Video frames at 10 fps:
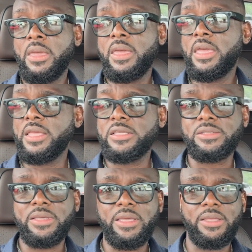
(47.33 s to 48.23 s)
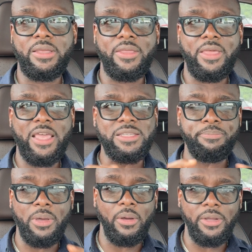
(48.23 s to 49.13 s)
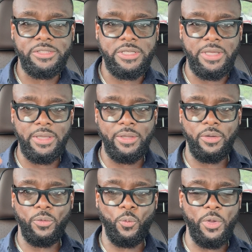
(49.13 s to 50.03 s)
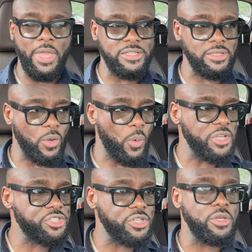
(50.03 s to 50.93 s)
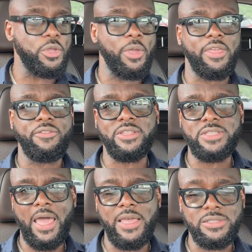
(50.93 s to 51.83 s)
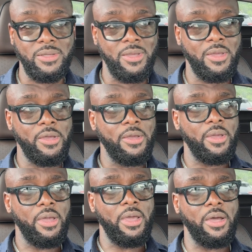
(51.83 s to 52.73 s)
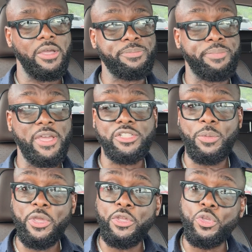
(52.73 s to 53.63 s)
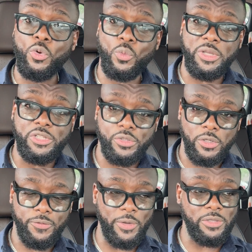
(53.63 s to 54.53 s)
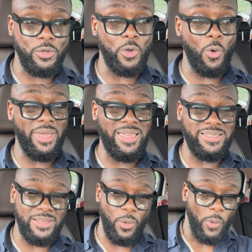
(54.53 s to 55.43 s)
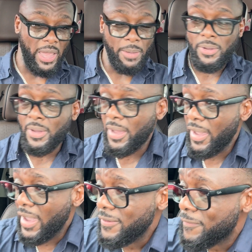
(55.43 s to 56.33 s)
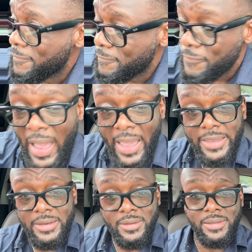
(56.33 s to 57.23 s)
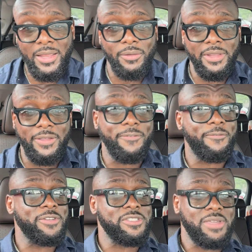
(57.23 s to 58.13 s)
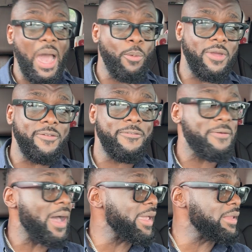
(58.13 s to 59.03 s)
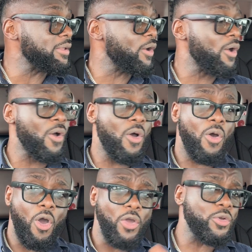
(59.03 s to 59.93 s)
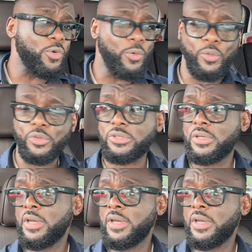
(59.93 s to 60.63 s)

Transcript: is its ability, when you answer the question, you give it a task, especially when you're doing research, for it to go into the web and find, literally scour and find articles,